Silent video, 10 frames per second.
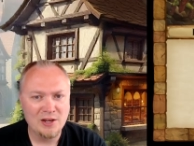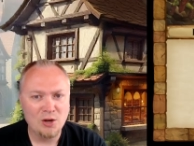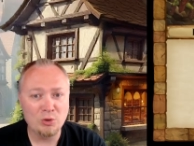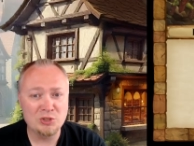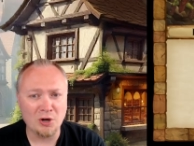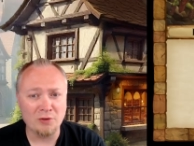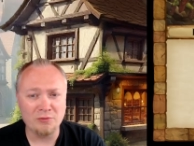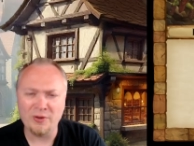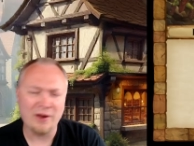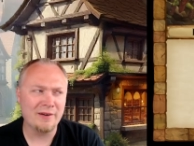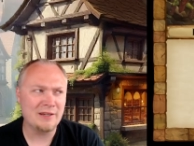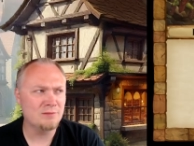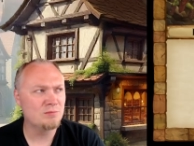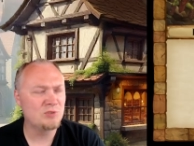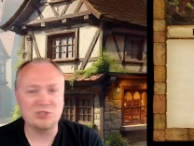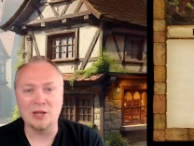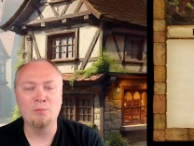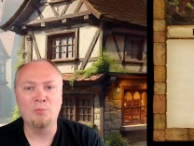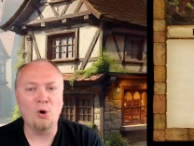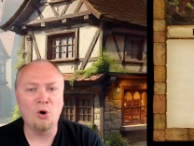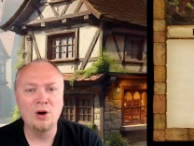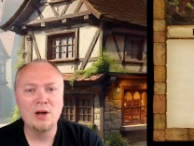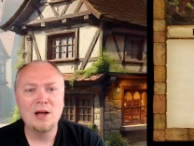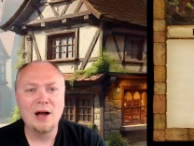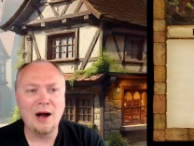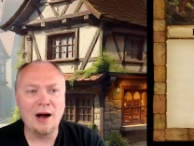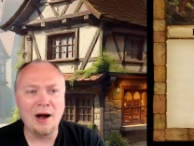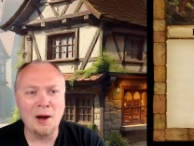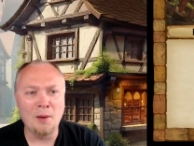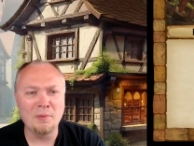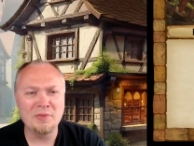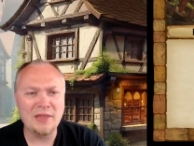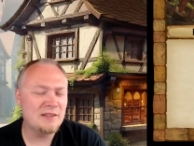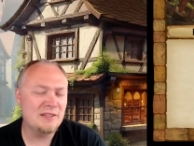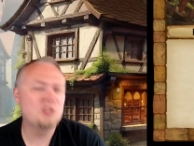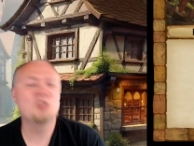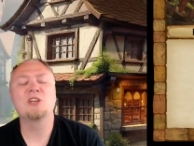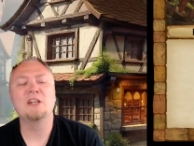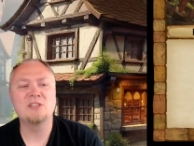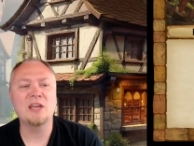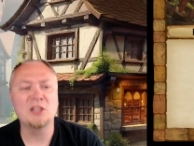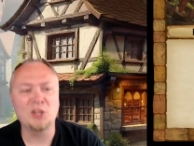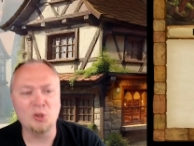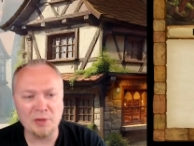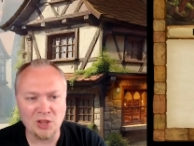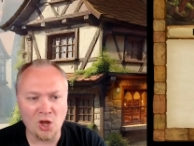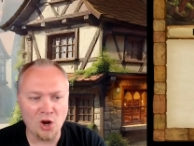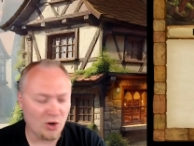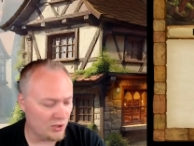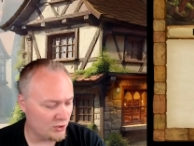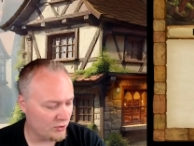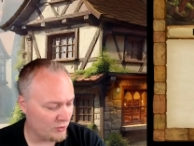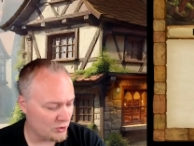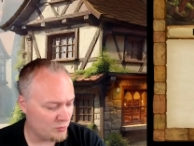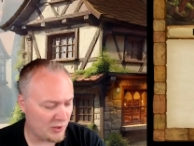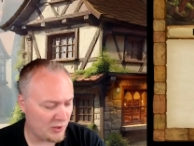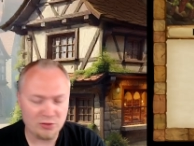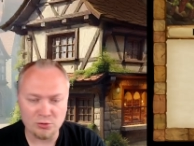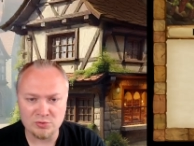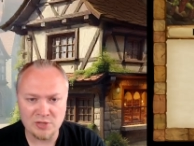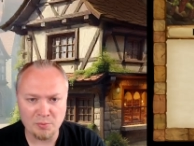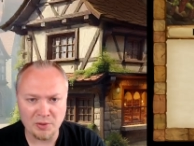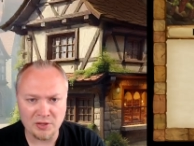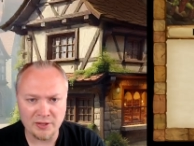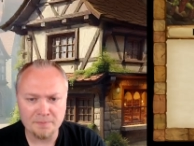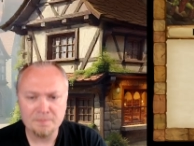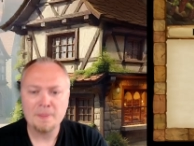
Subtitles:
which are very simple, that it's just going to take a little bit longer on your first playthrough typically.